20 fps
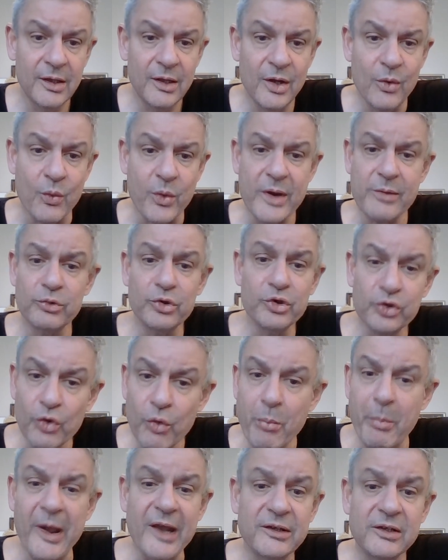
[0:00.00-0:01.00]
we would do
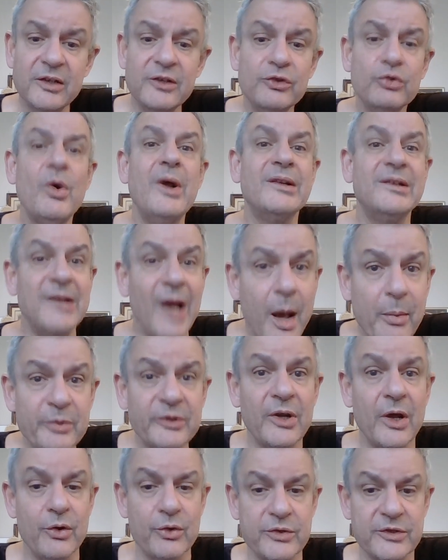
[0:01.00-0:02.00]
better to
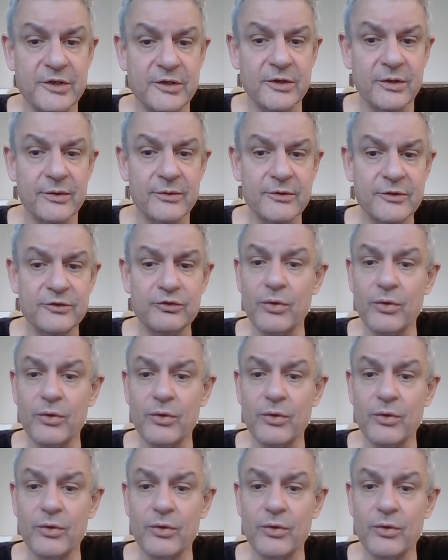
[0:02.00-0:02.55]
adapt ourselves,